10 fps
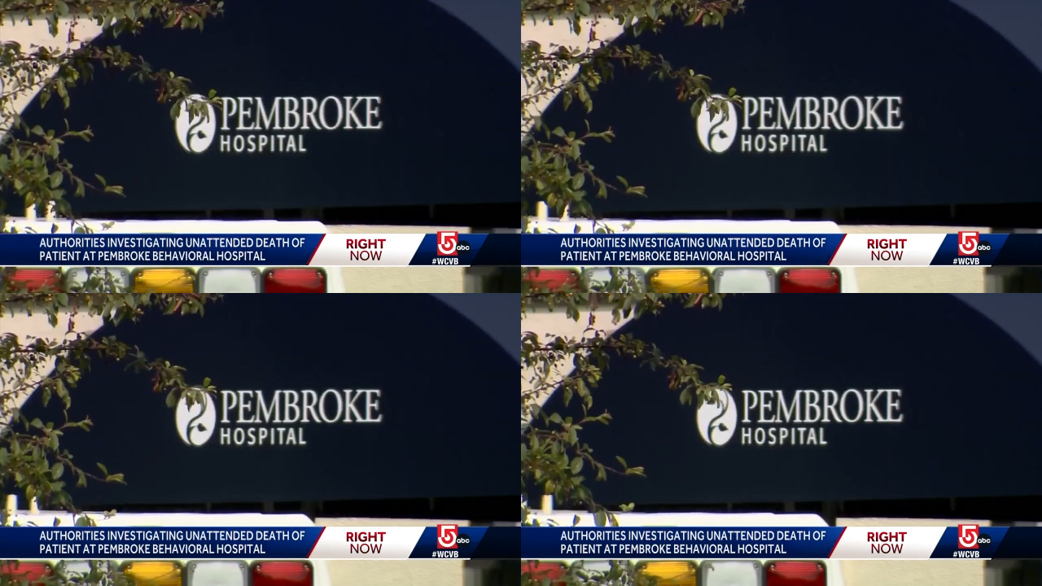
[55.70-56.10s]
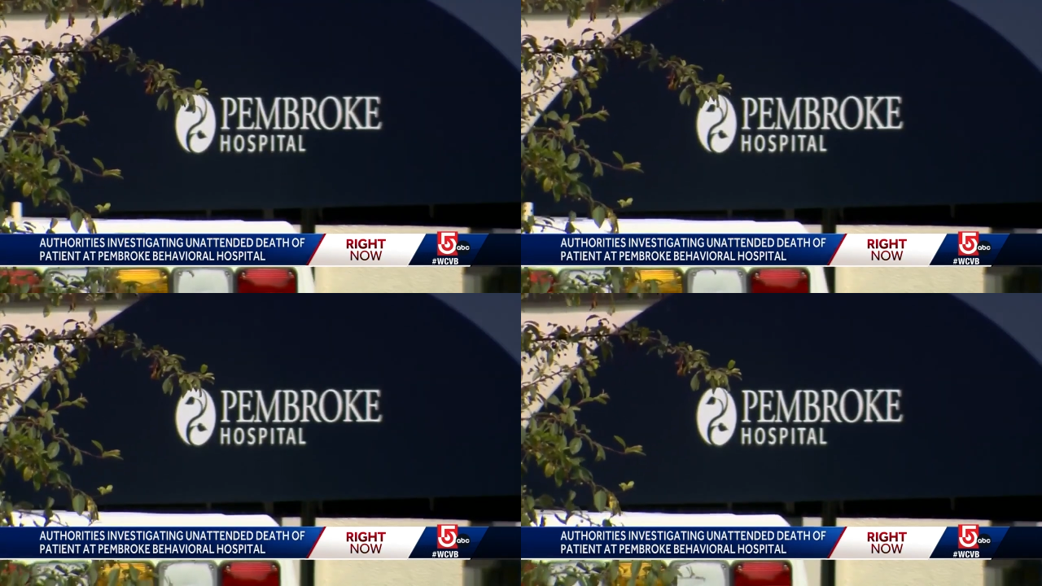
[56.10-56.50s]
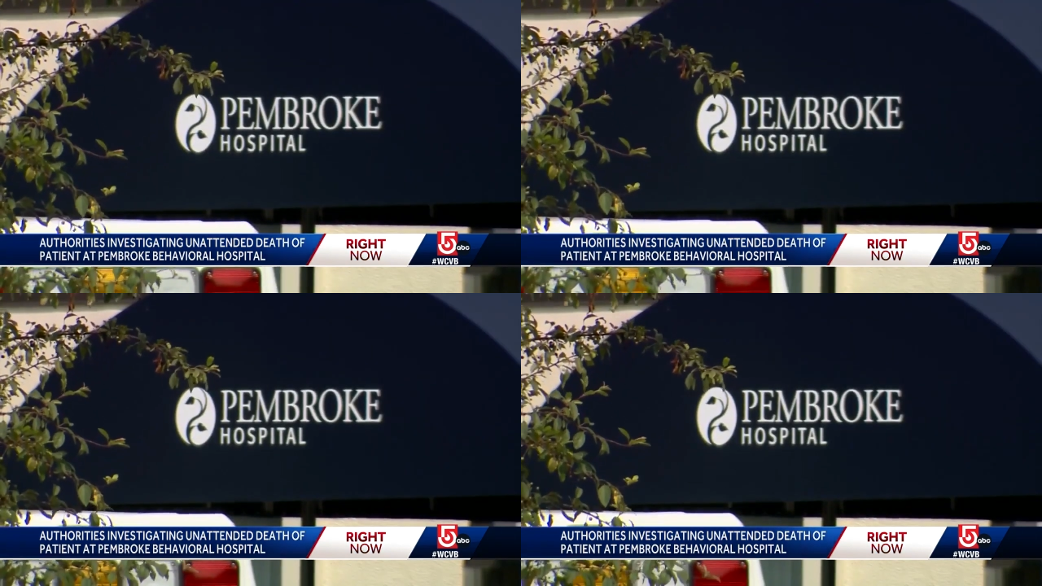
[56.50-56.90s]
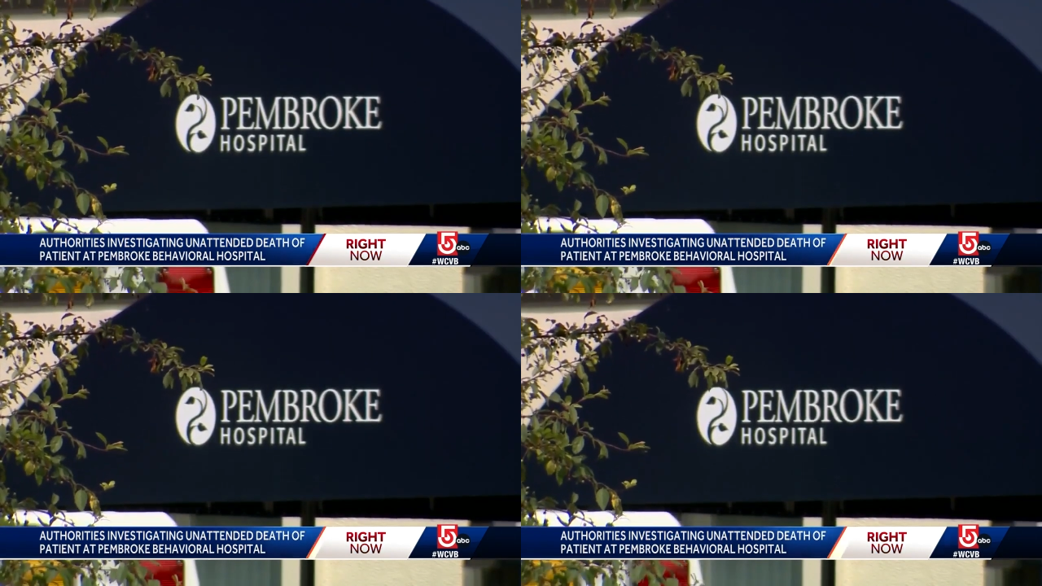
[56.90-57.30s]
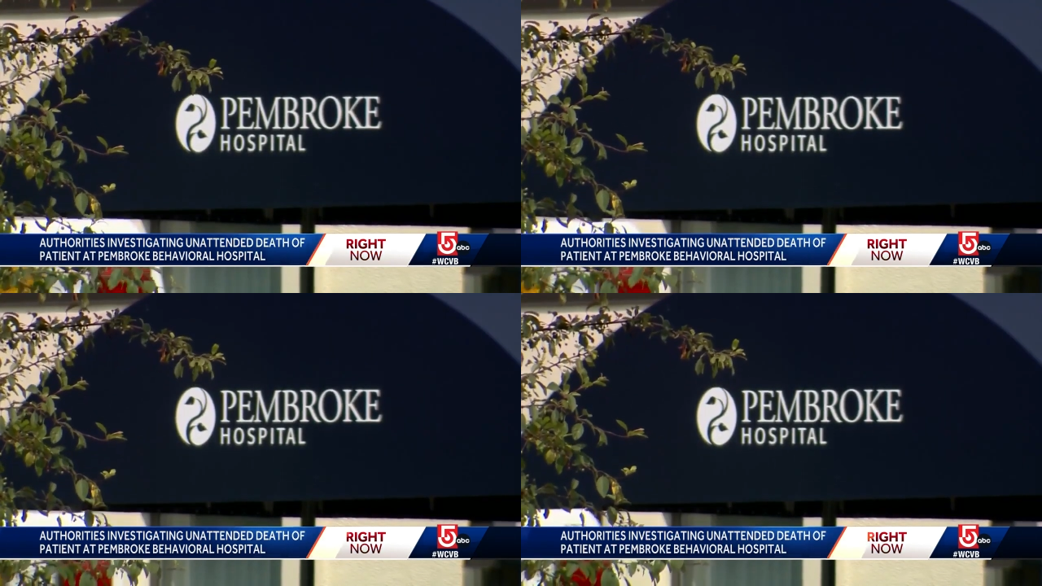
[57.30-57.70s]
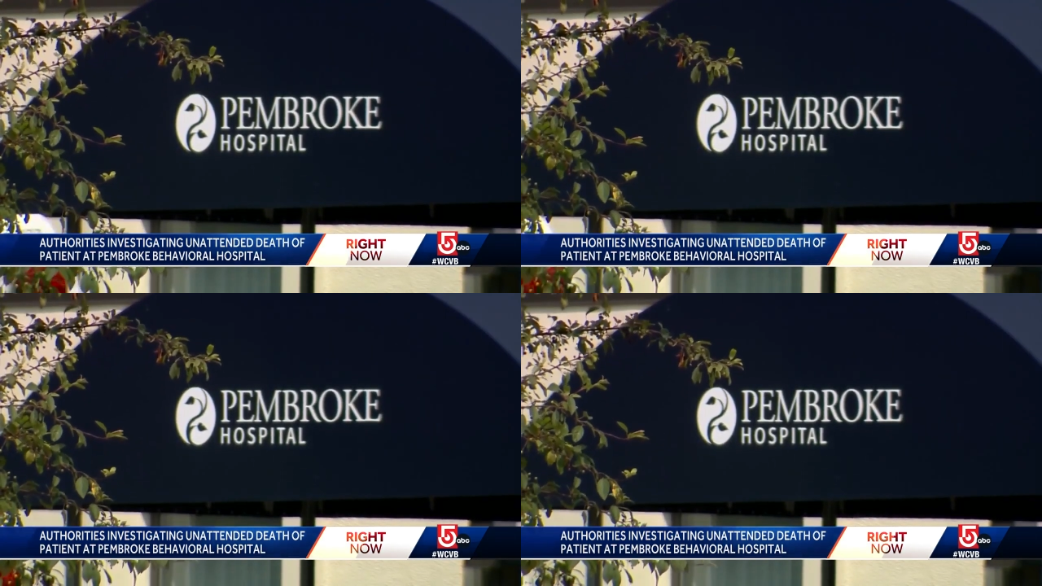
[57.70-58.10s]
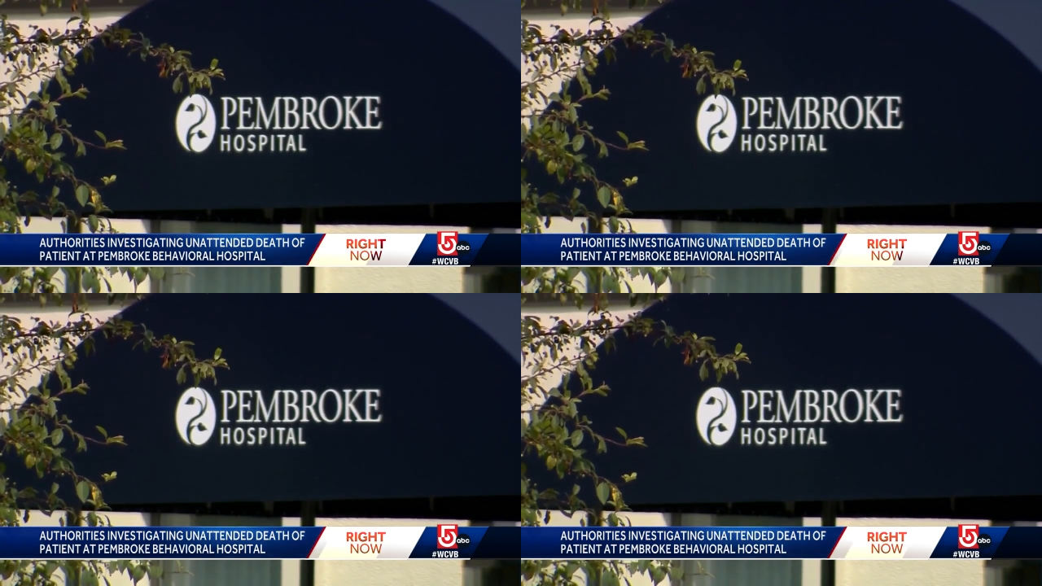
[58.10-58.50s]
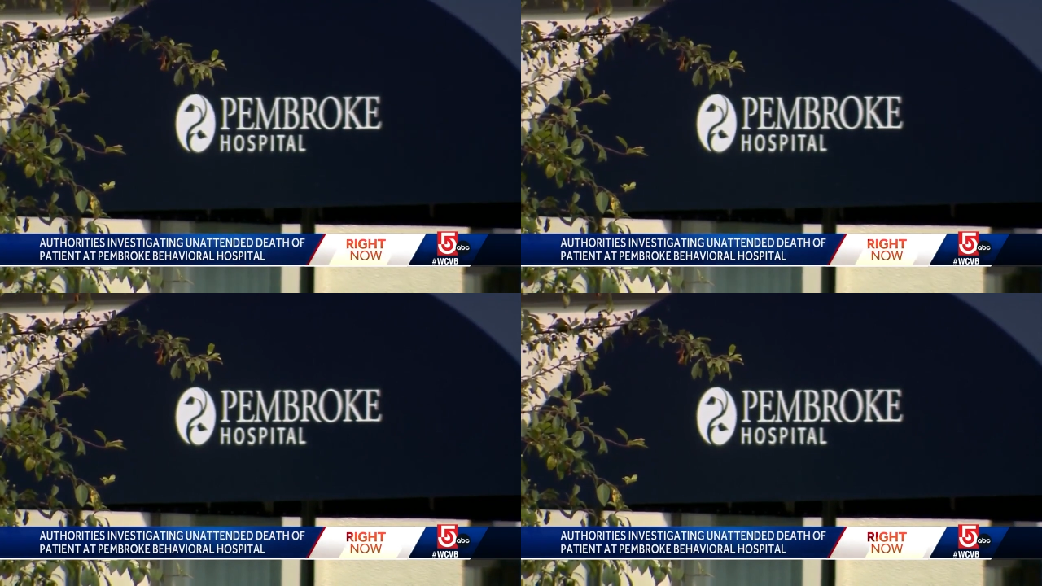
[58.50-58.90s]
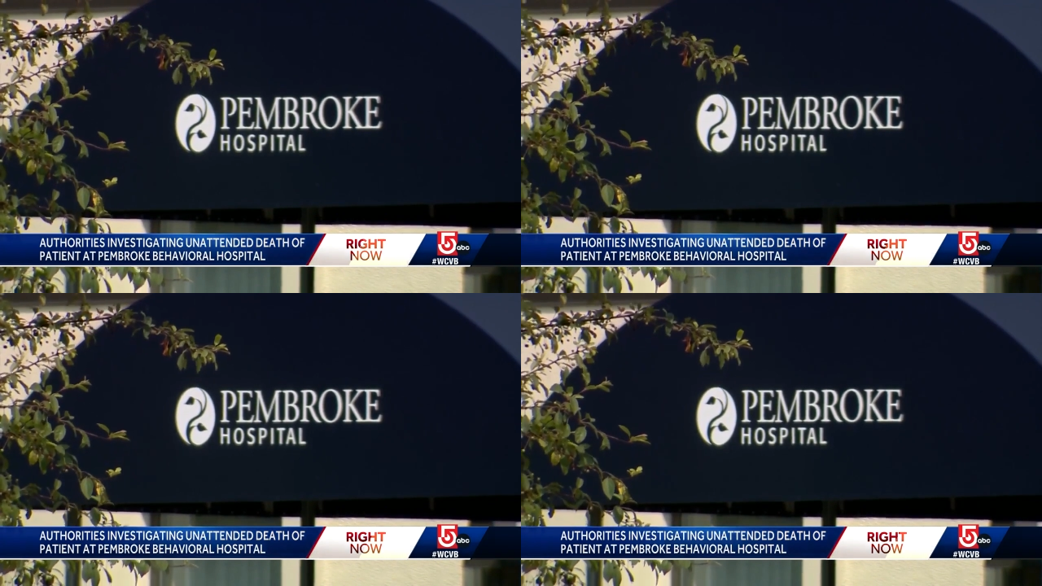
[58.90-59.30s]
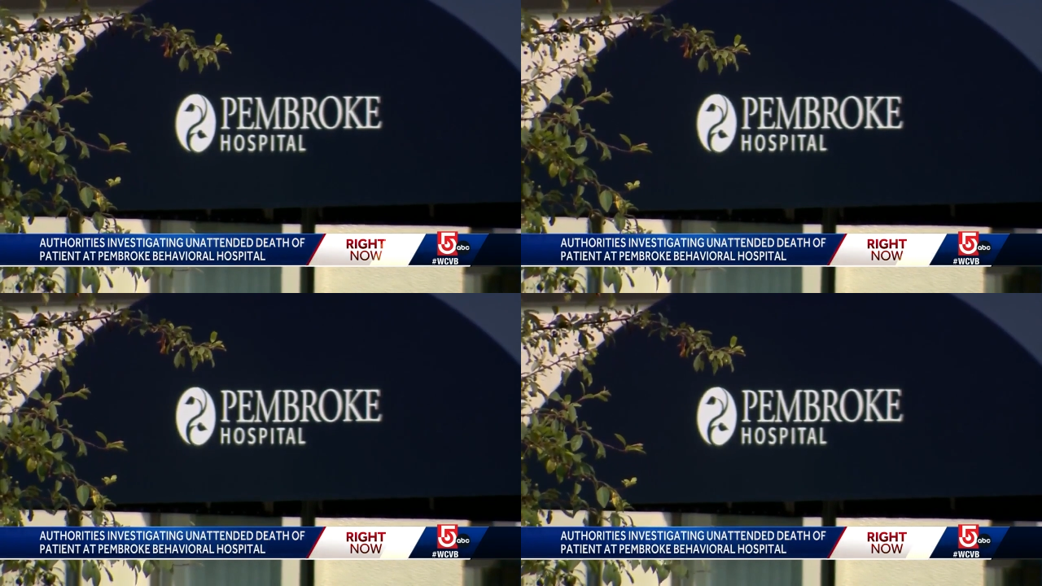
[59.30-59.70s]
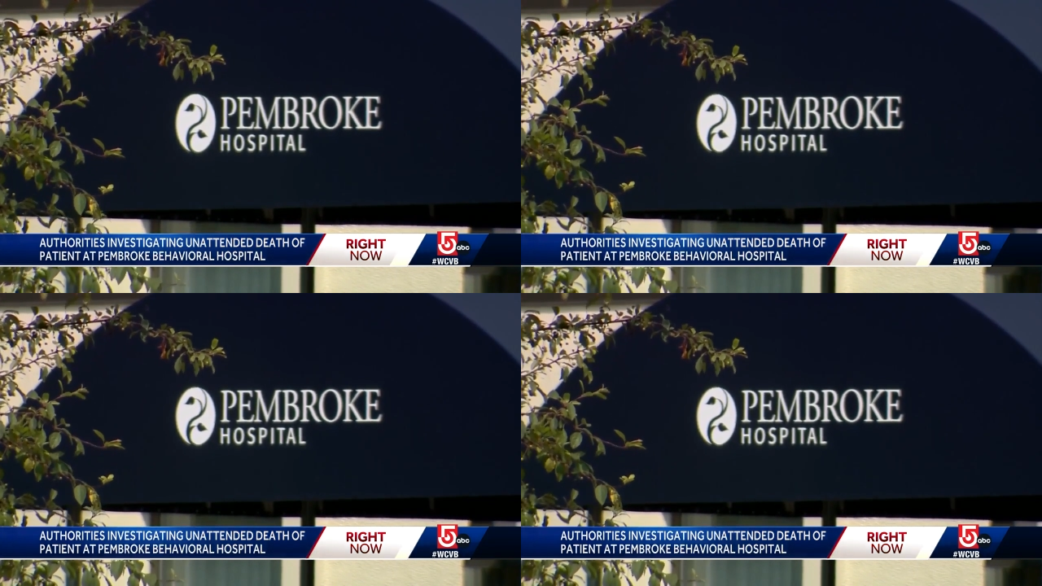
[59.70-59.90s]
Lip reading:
No face is visible, so there are no lips to read.